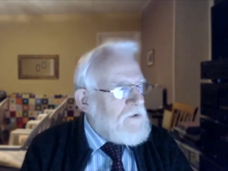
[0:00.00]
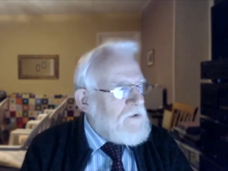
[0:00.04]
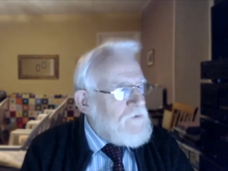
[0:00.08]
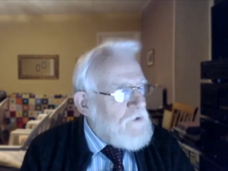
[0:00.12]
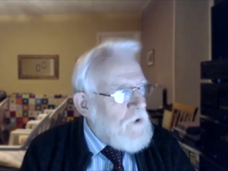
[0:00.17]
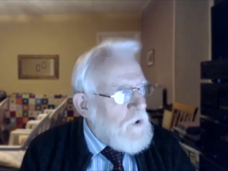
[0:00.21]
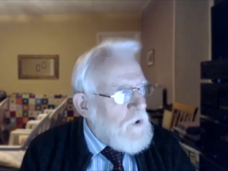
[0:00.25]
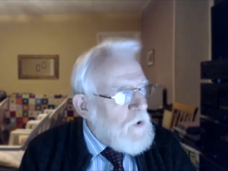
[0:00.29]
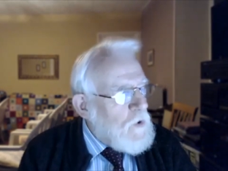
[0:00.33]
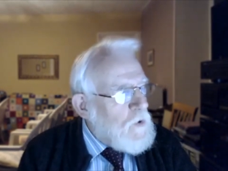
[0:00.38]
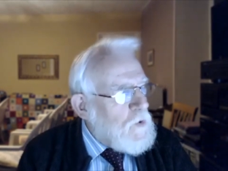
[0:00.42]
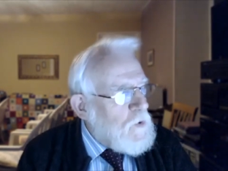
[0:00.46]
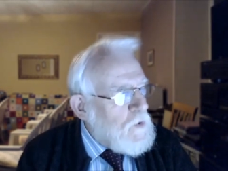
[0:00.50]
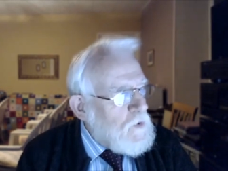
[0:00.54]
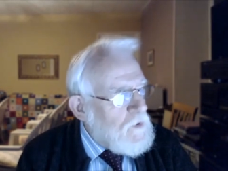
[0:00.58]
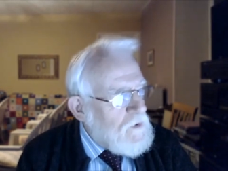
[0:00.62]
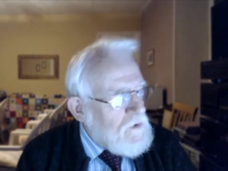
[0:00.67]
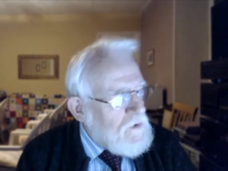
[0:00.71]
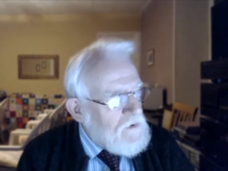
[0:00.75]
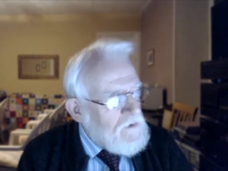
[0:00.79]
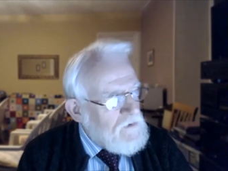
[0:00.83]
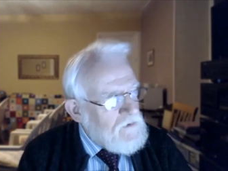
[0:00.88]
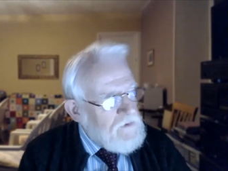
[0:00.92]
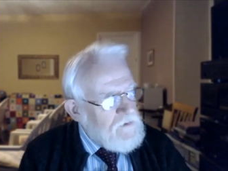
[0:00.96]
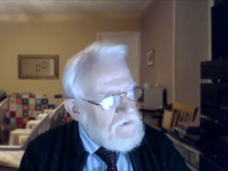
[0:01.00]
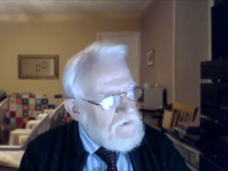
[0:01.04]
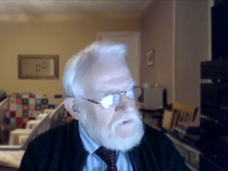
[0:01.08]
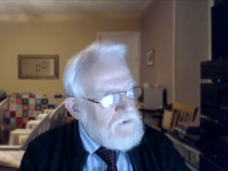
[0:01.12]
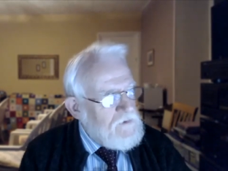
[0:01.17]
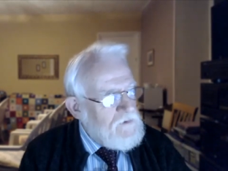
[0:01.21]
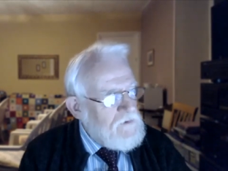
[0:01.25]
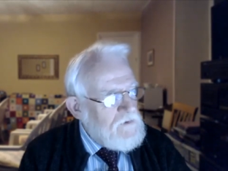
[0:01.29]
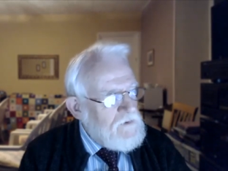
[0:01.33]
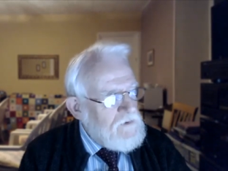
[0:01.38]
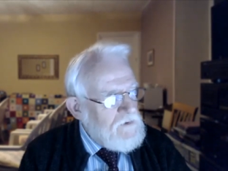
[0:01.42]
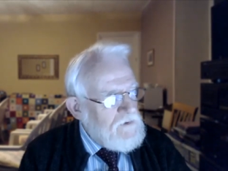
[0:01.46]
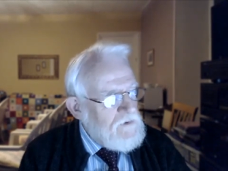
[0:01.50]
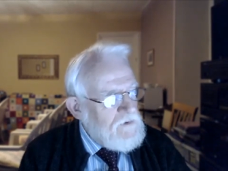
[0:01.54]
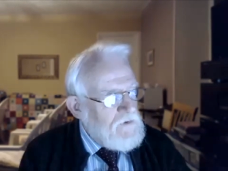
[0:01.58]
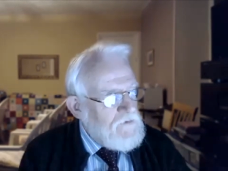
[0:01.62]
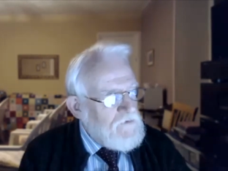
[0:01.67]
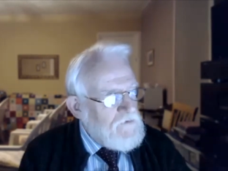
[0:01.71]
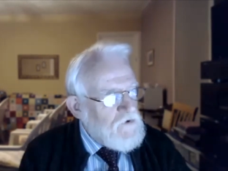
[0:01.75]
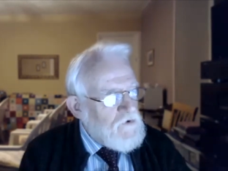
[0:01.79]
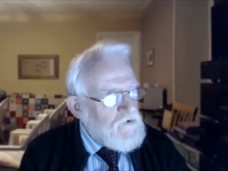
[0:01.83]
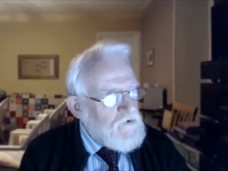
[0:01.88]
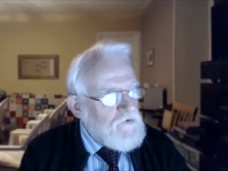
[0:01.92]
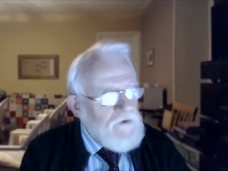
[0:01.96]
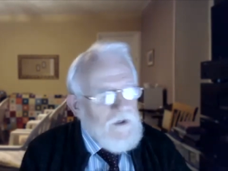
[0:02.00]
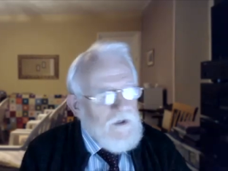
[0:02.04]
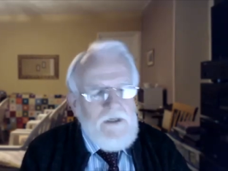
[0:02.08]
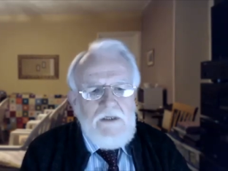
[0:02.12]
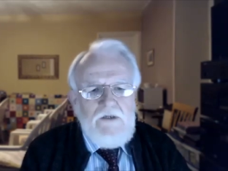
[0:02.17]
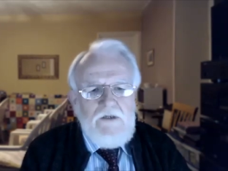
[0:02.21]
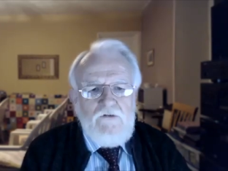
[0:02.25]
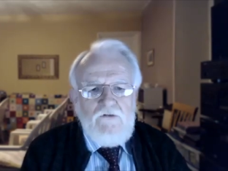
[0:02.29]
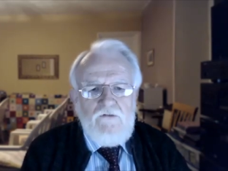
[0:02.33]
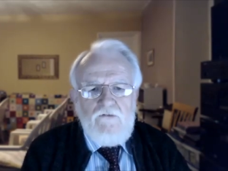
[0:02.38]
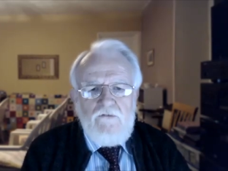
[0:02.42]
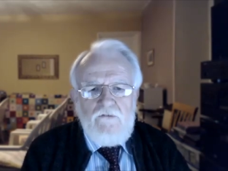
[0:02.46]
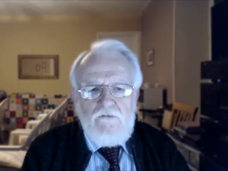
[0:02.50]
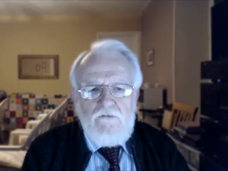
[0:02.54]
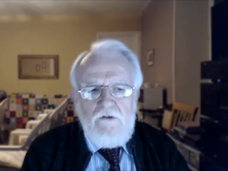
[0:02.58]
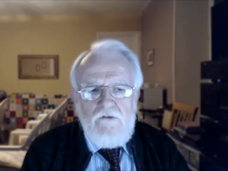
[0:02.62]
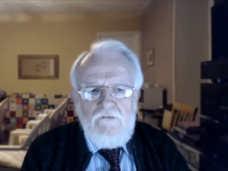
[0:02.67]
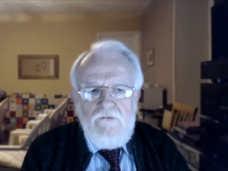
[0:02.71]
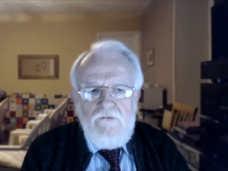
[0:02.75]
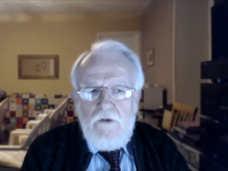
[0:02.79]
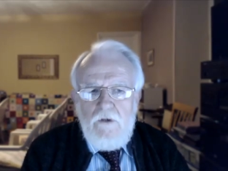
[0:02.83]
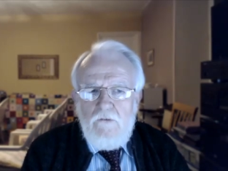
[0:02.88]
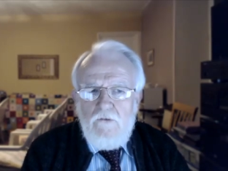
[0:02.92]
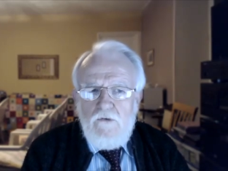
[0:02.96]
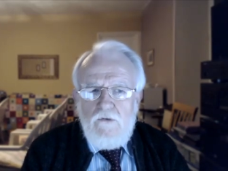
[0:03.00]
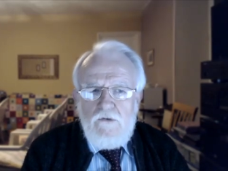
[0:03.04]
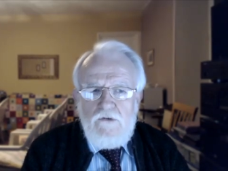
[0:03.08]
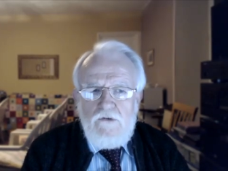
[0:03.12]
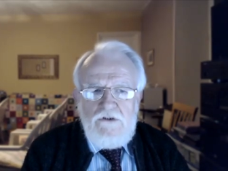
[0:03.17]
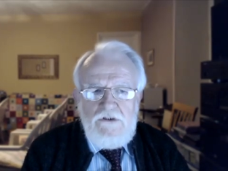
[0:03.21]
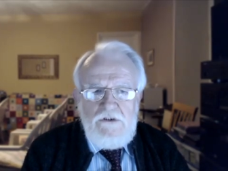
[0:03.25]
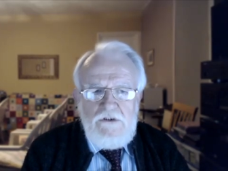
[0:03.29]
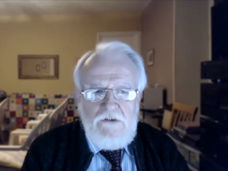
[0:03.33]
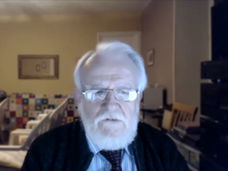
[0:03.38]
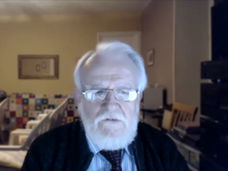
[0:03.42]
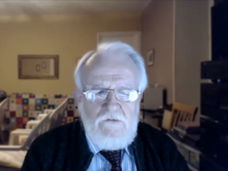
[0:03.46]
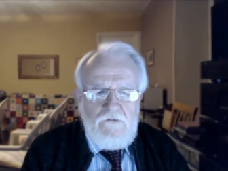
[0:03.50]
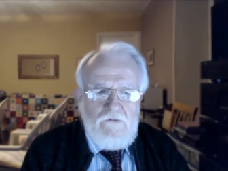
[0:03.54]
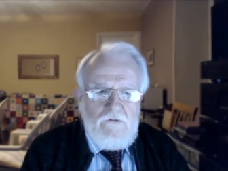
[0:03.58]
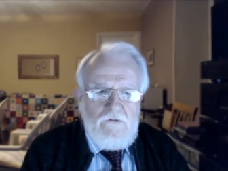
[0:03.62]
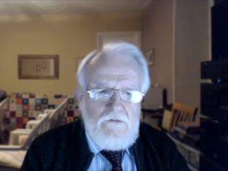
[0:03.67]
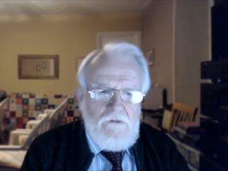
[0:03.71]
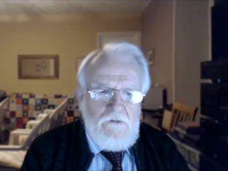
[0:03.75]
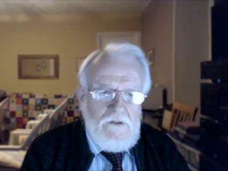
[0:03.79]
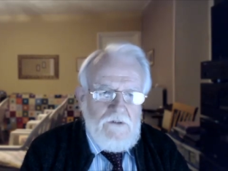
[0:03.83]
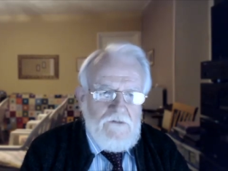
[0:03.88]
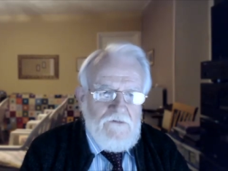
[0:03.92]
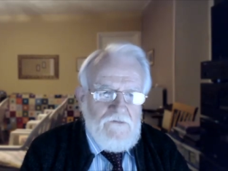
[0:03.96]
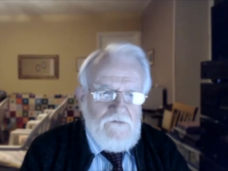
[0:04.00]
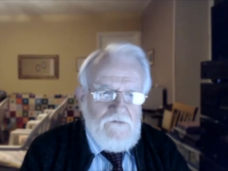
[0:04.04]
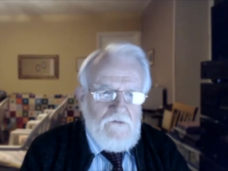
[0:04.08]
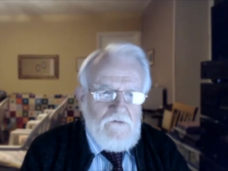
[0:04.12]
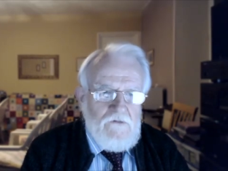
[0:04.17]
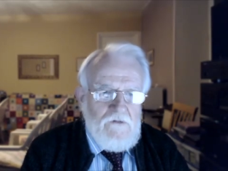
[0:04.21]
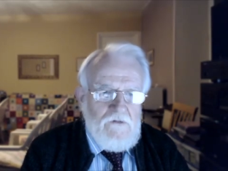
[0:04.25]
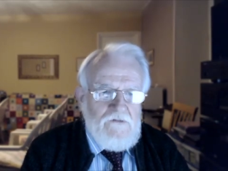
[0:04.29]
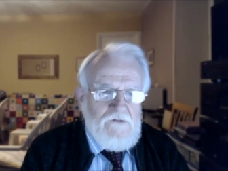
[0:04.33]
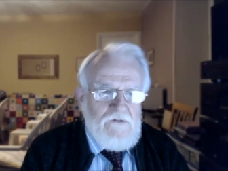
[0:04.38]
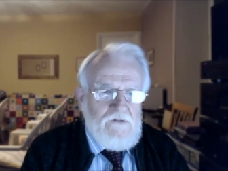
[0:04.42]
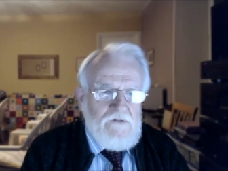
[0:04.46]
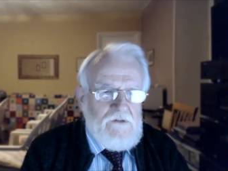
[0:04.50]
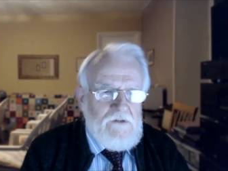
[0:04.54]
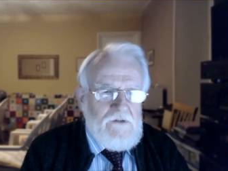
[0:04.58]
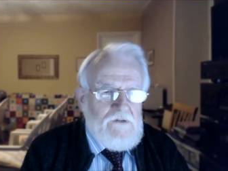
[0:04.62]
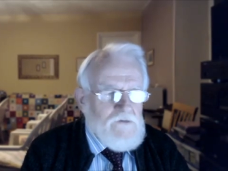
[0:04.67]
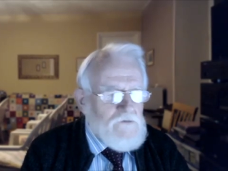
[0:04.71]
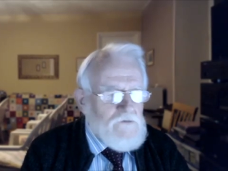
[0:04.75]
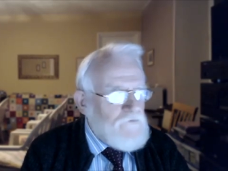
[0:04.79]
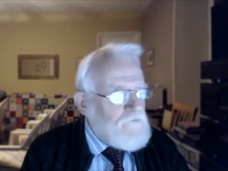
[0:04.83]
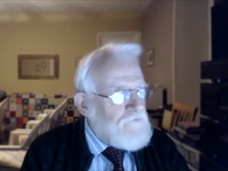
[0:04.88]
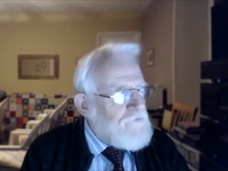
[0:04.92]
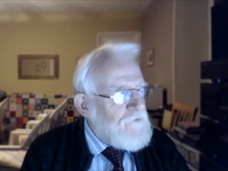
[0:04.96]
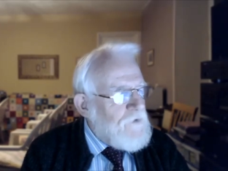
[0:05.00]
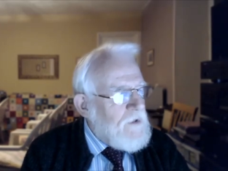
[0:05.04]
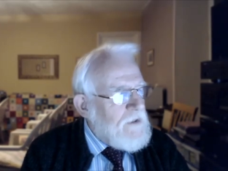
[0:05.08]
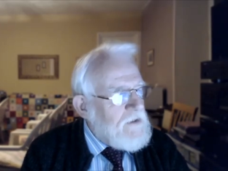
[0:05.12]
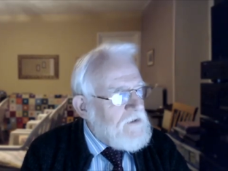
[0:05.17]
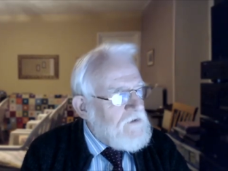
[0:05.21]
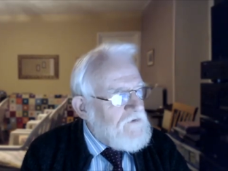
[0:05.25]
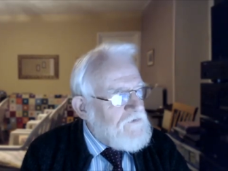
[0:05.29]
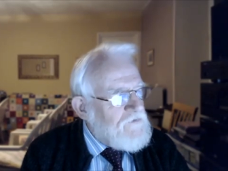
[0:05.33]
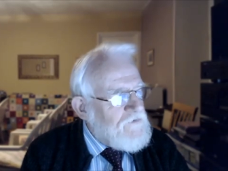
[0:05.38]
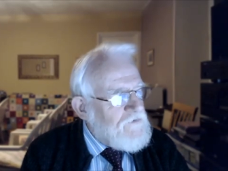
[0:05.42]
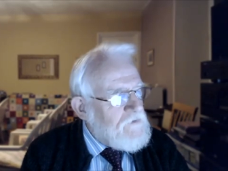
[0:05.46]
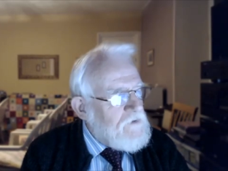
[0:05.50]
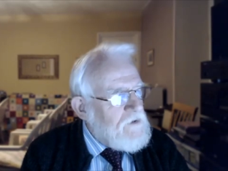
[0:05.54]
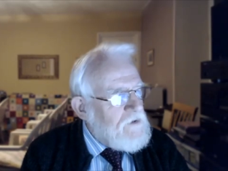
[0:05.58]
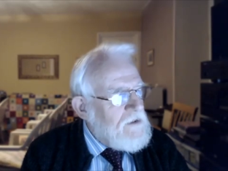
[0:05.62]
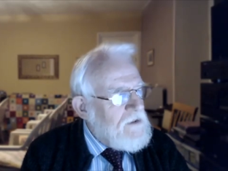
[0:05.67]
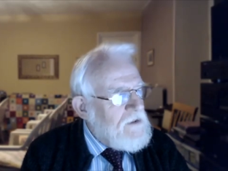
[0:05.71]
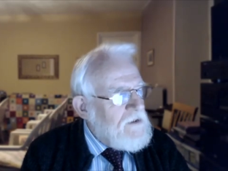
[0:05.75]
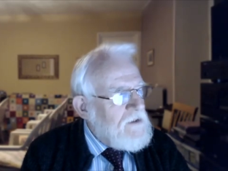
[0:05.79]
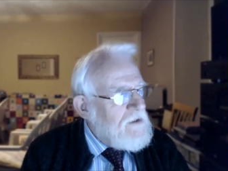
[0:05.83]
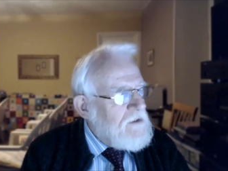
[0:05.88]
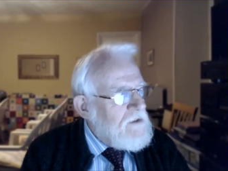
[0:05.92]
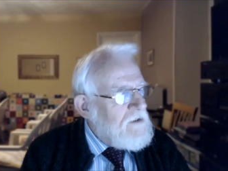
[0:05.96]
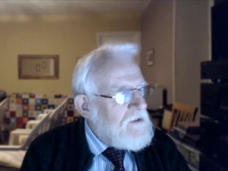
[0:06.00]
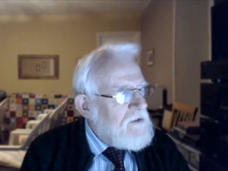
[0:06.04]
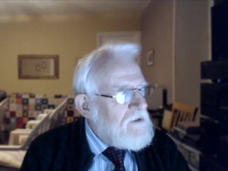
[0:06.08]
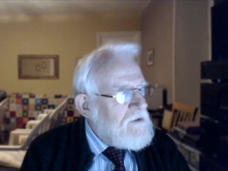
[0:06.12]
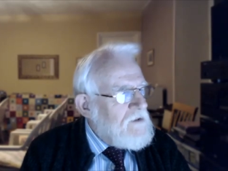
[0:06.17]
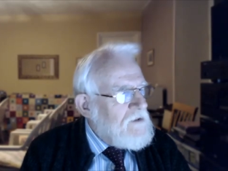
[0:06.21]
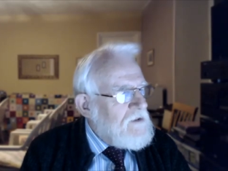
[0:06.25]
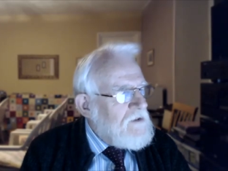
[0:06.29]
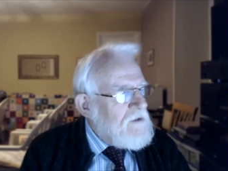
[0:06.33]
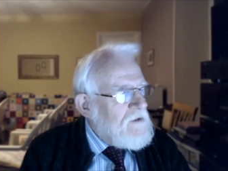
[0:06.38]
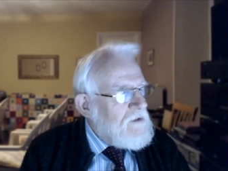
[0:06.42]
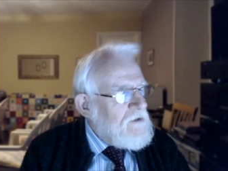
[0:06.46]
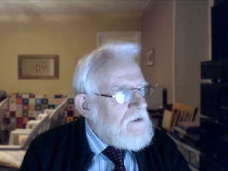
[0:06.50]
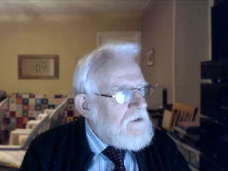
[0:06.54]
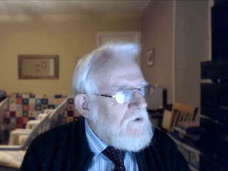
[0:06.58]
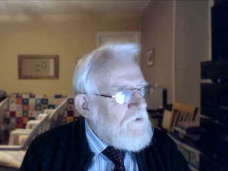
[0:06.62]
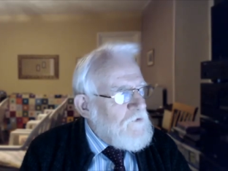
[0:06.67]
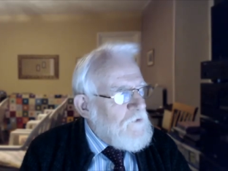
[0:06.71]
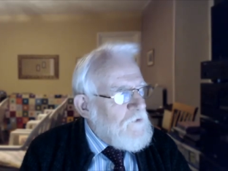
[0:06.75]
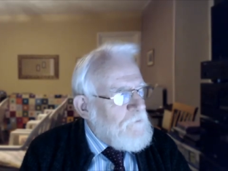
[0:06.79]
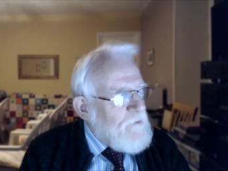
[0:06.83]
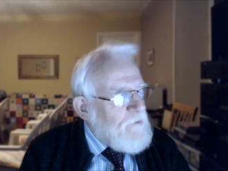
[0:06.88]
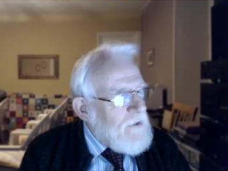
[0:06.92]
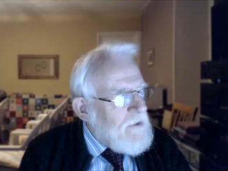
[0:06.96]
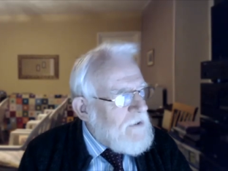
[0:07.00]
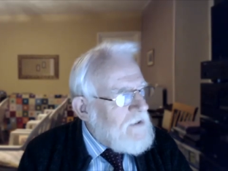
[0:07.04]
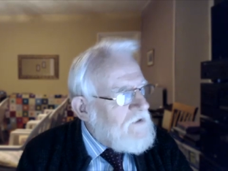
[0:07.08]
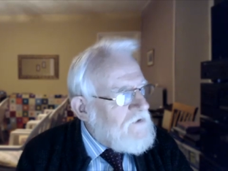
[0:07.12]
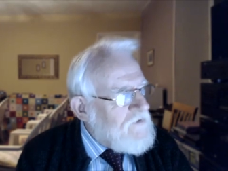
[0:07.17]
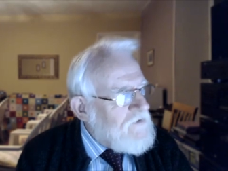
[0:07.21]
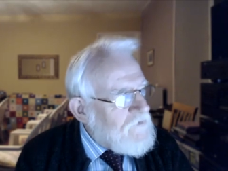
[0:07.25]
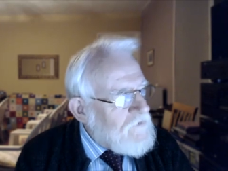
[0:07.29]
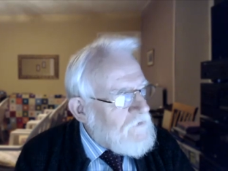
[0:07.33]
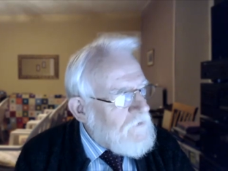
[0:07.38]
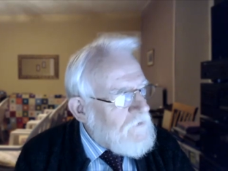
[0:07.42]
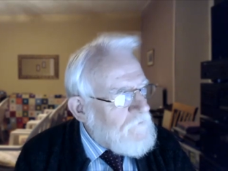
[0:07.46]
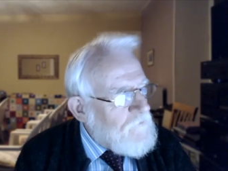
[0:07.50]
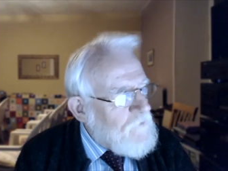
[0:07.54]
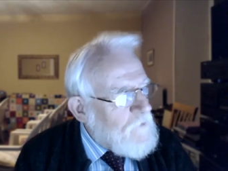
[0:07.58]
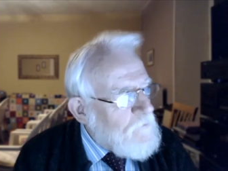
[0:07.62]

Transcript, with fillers: know the grace of our Lord Jesus Christ? Or is it just a phrase on the pages of the